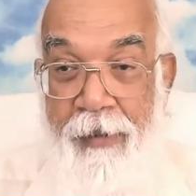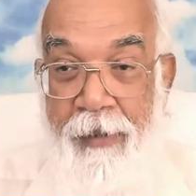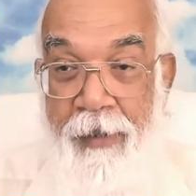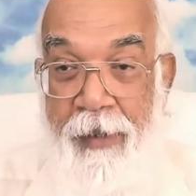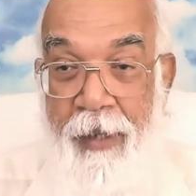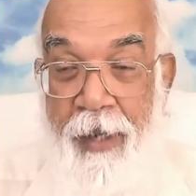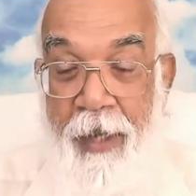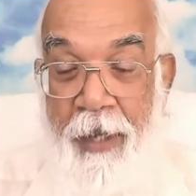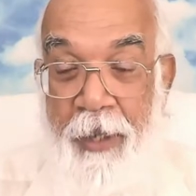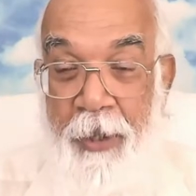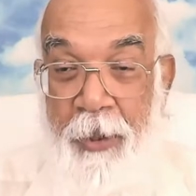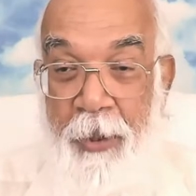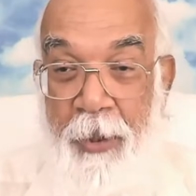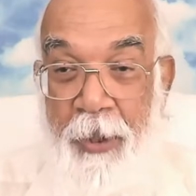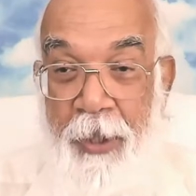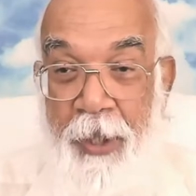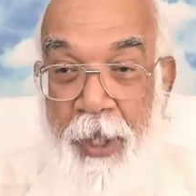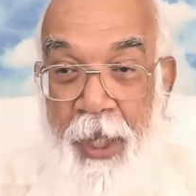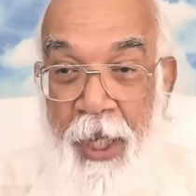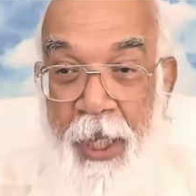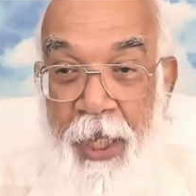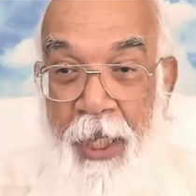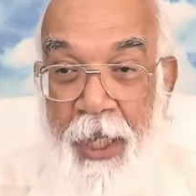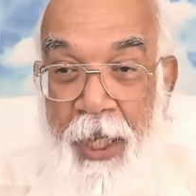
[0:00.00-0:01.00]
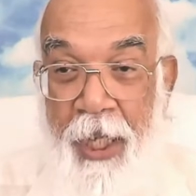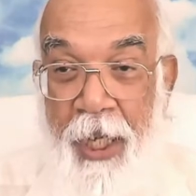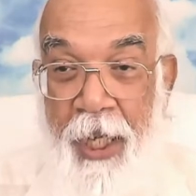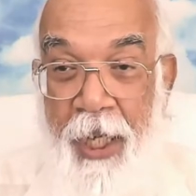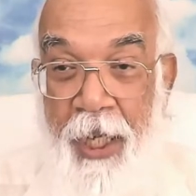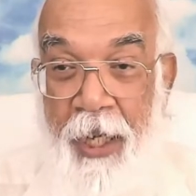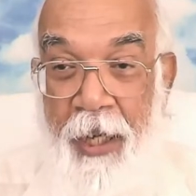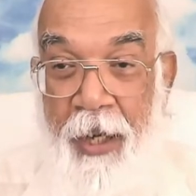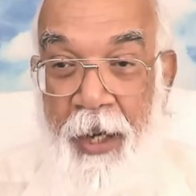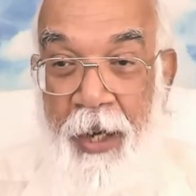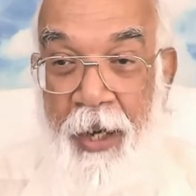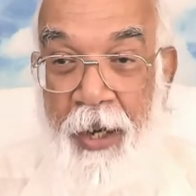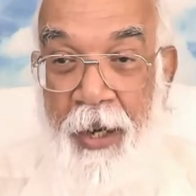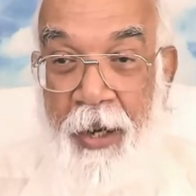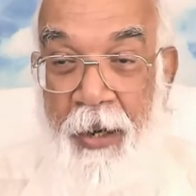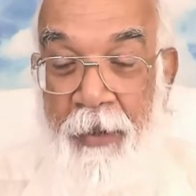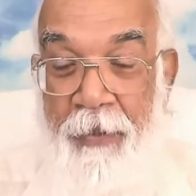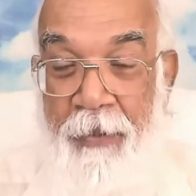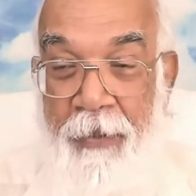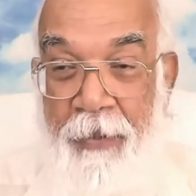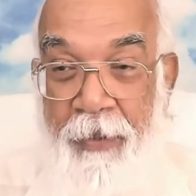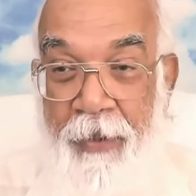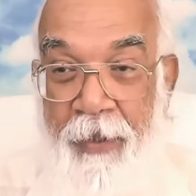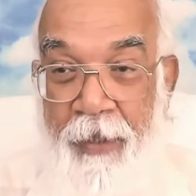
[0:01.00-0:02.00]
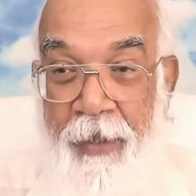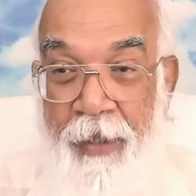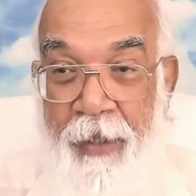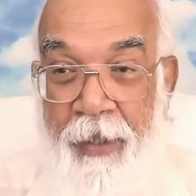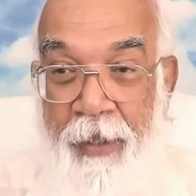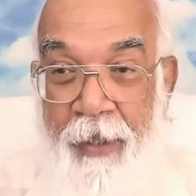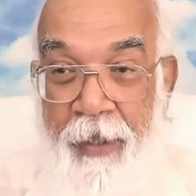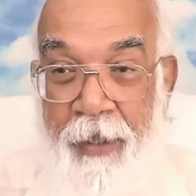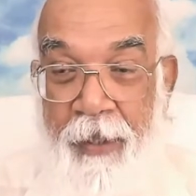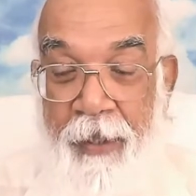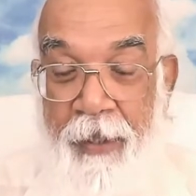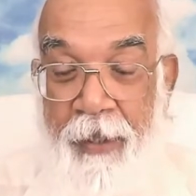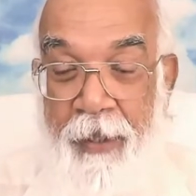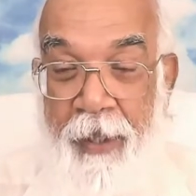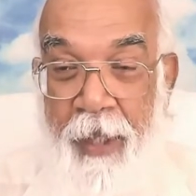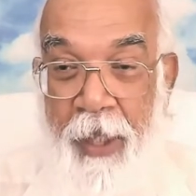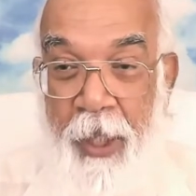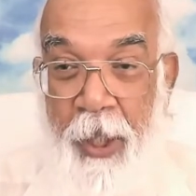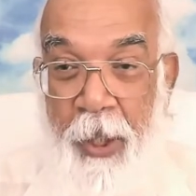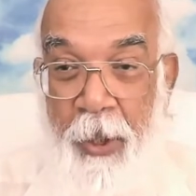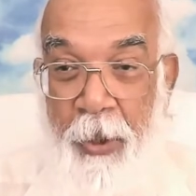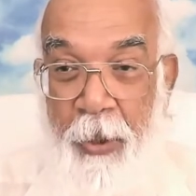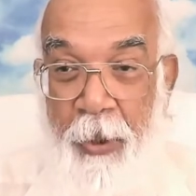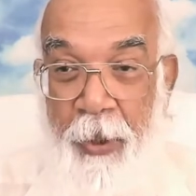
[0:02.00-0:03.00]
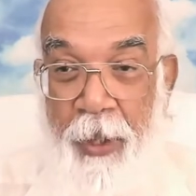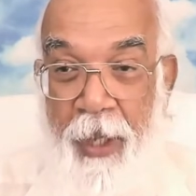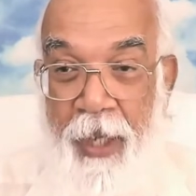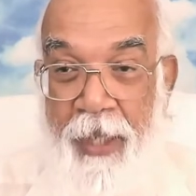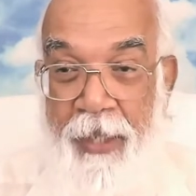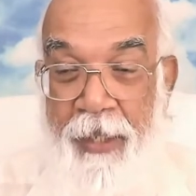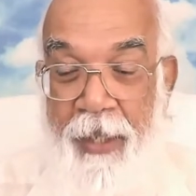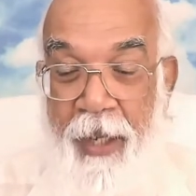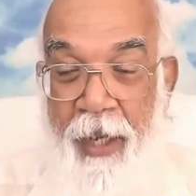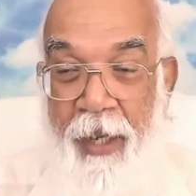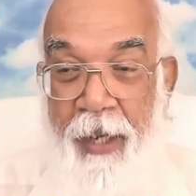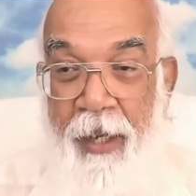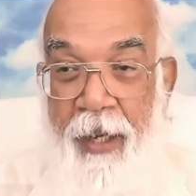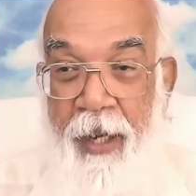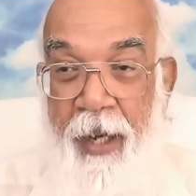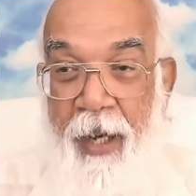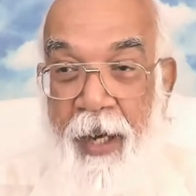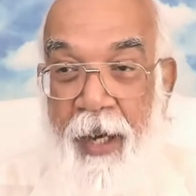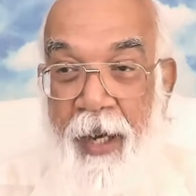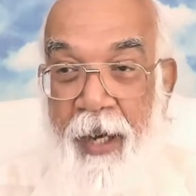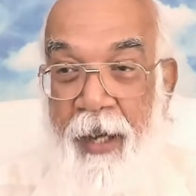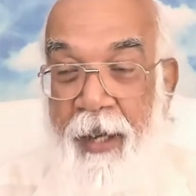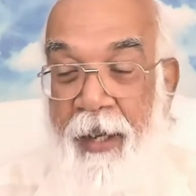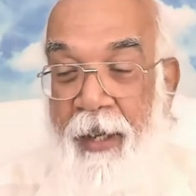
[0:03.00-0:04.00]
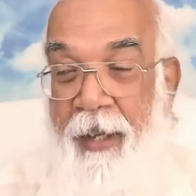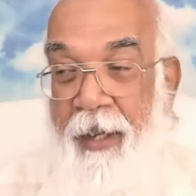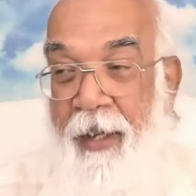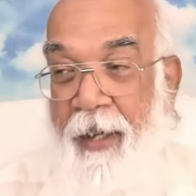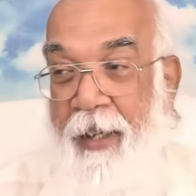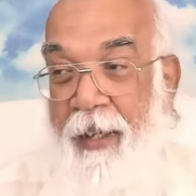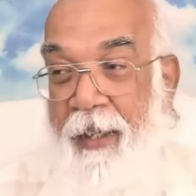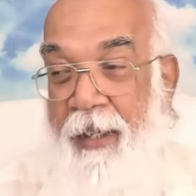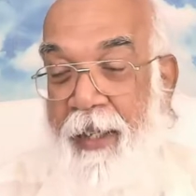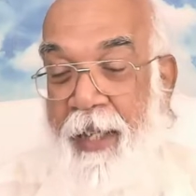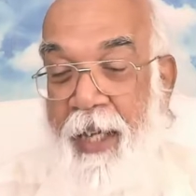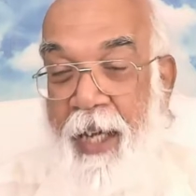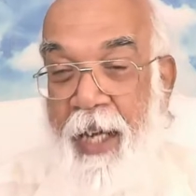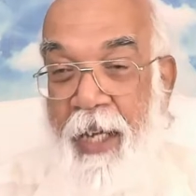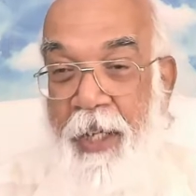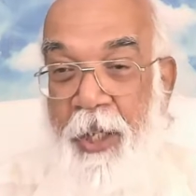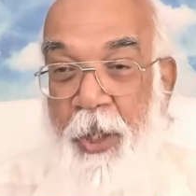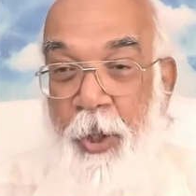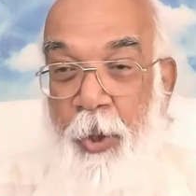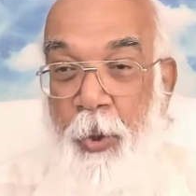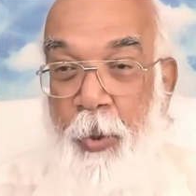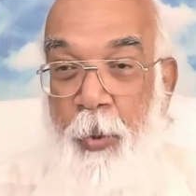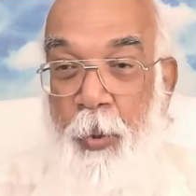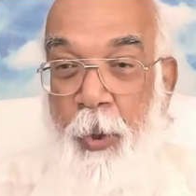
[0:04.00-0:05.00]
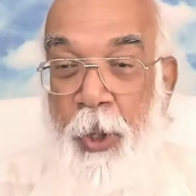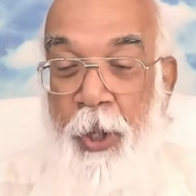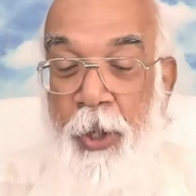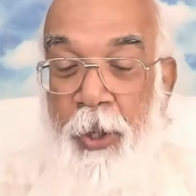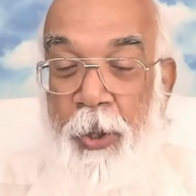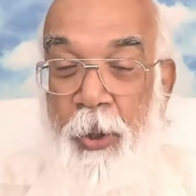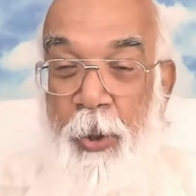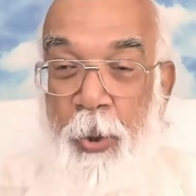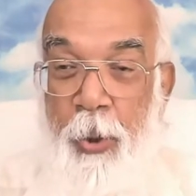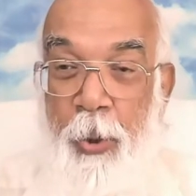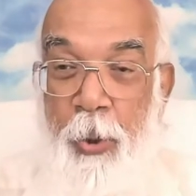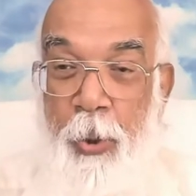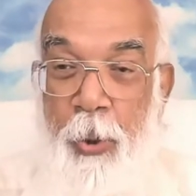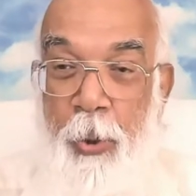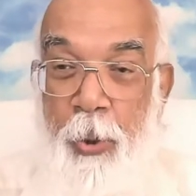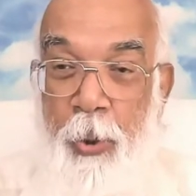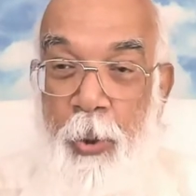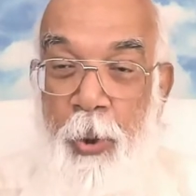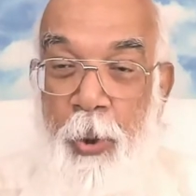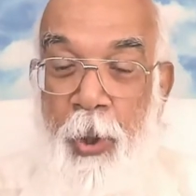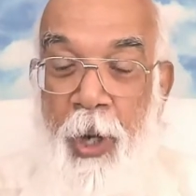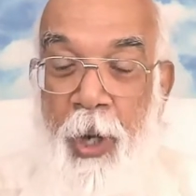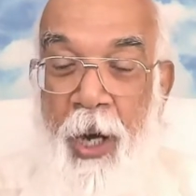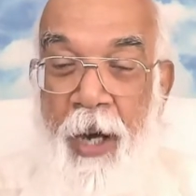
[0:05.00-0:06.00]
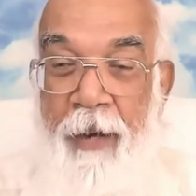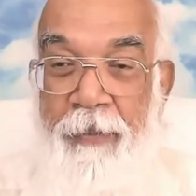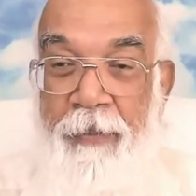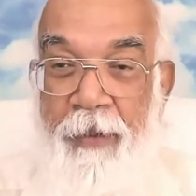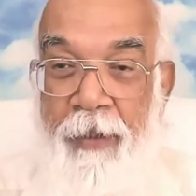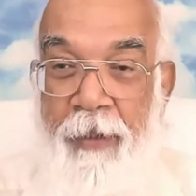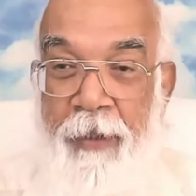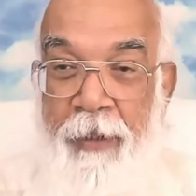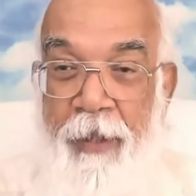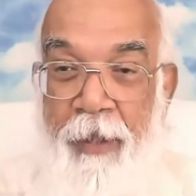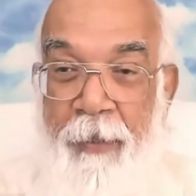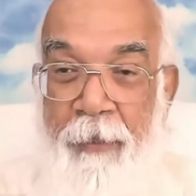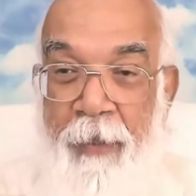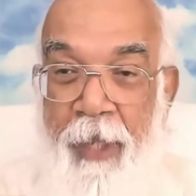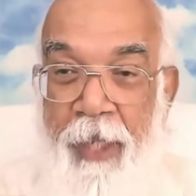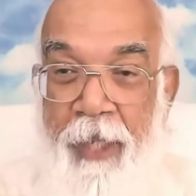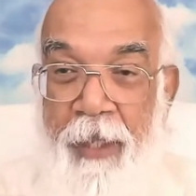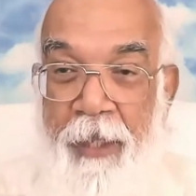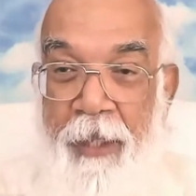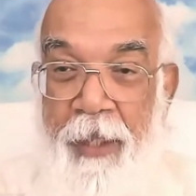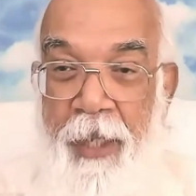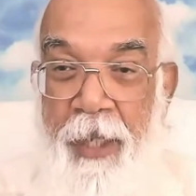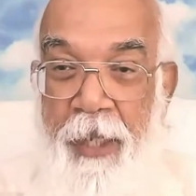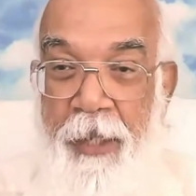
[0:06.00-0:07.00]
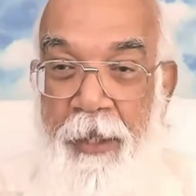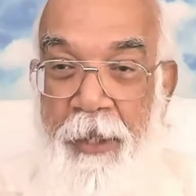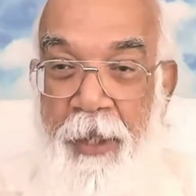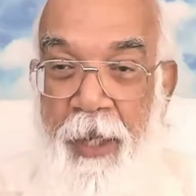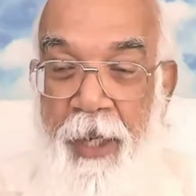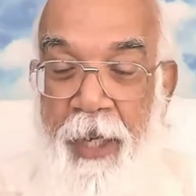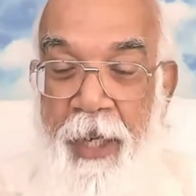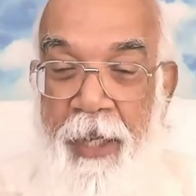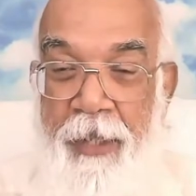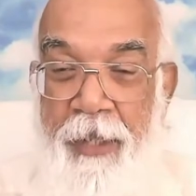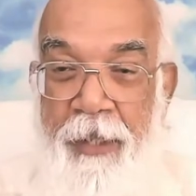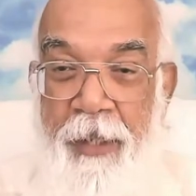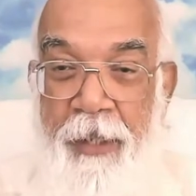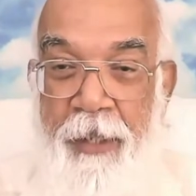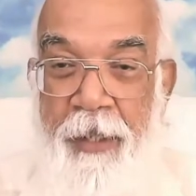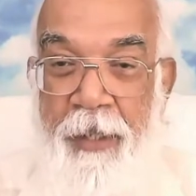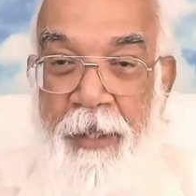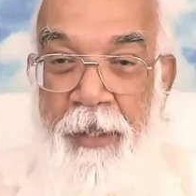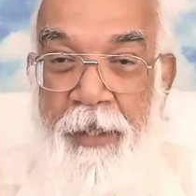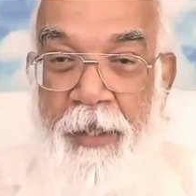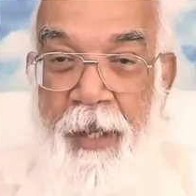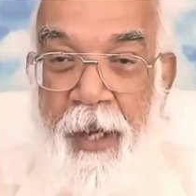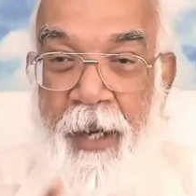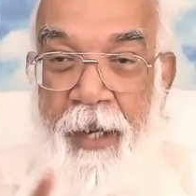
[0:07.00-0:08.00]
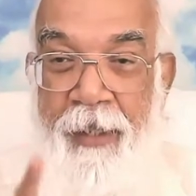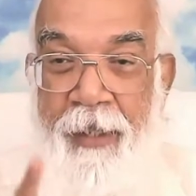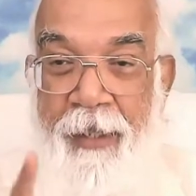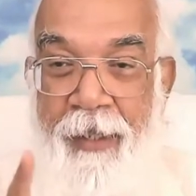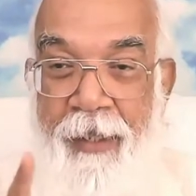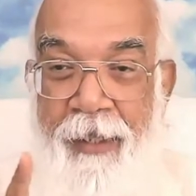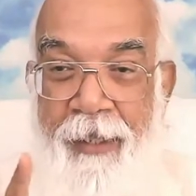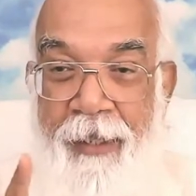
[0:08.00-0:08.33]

Are you thinking of your agenda that you want to do after the meditation? Is it desired?